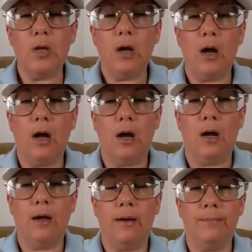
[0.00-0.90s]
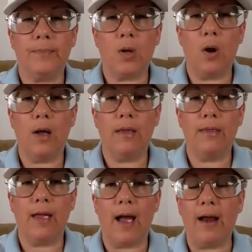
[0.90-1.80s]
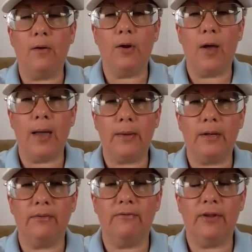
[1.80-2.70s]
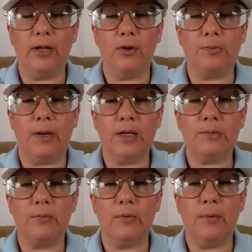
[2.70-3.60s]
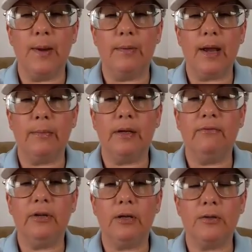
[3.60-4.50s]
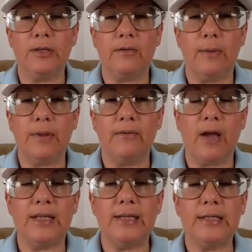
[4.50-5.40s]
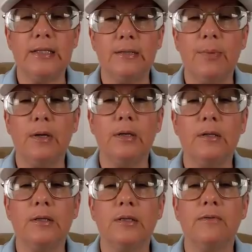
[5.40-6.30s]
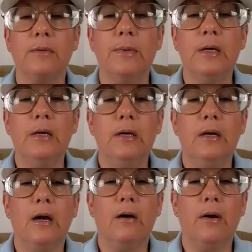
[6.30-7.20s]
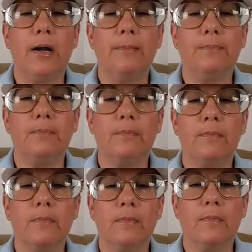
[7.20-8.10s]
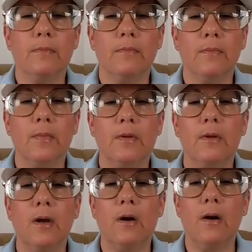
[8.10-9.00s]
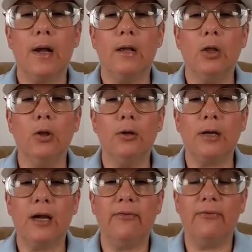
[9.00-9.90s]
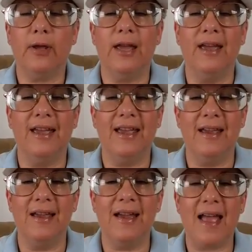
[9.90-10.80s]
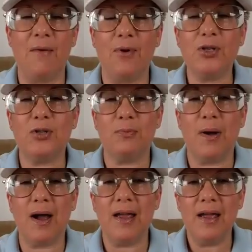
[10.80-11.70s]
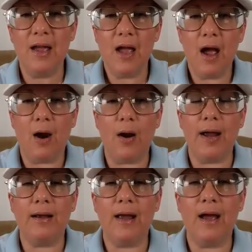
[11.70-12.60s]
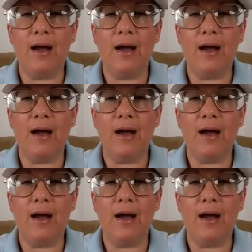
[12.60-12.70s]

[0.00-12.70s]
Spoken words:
I don't know how many videos, my husband would remember how many videos they've got, but they've got dozens upon dozens of them. All right. All right. Look carefully at what you buy. All right.